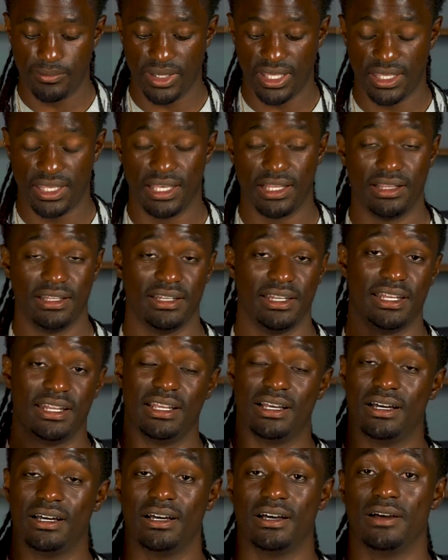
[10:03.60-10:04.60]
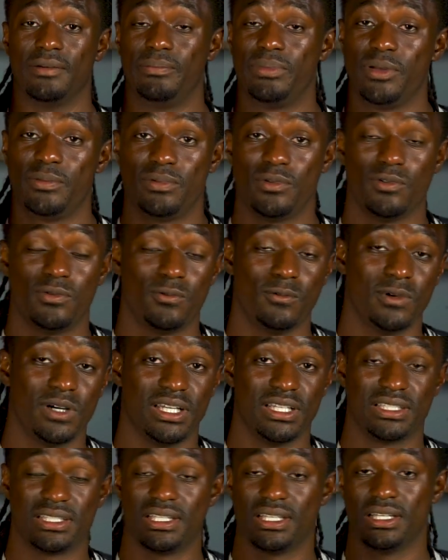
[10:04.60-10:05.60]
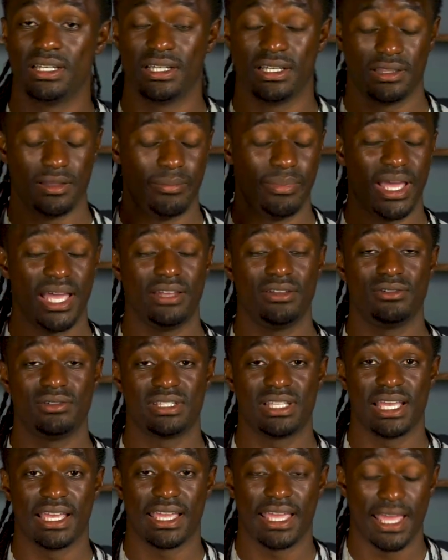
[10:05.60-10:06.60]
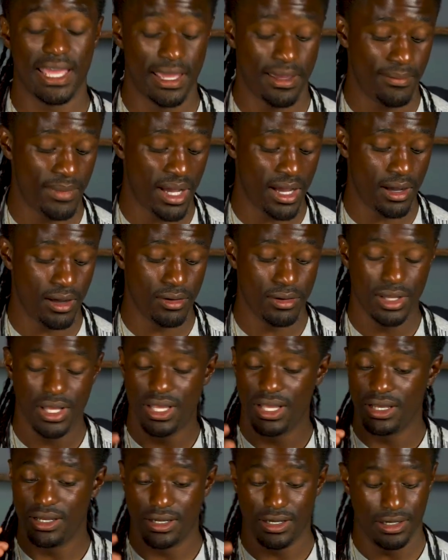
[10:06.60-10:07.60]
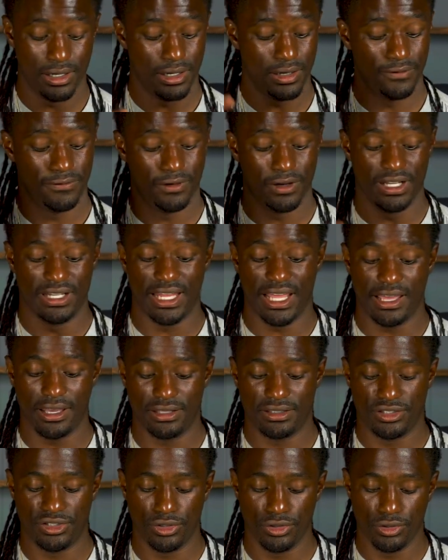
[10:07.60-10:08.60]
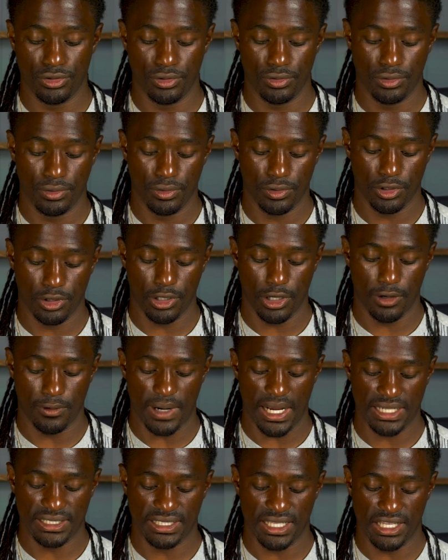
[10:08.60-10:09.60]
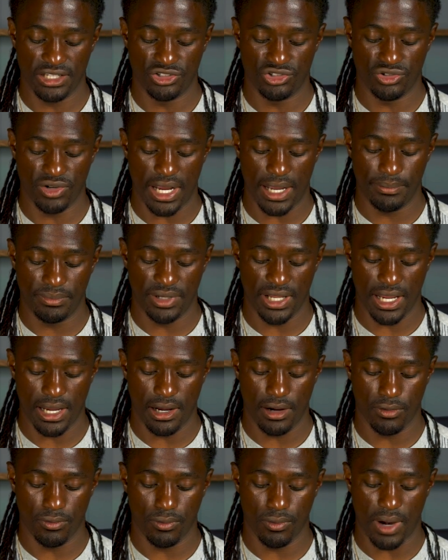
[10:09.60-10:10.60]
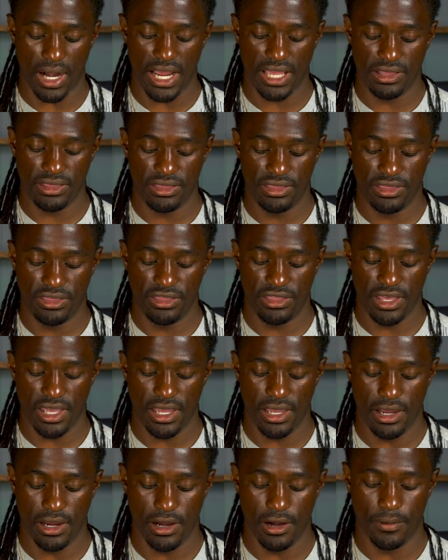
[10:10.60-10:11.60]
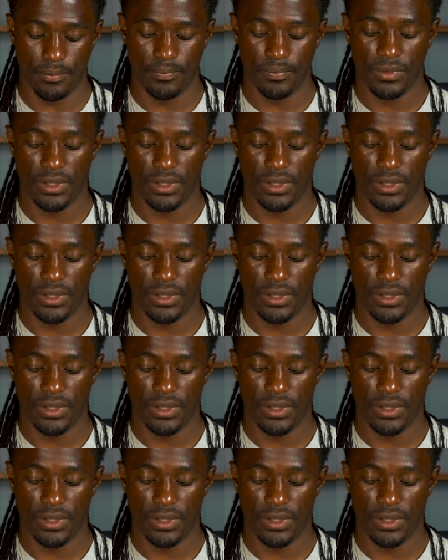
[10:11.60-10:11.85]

been killing it. Uh, people was uh, the bad news had came out uh, for a day or two. Clorox had dropped down right there,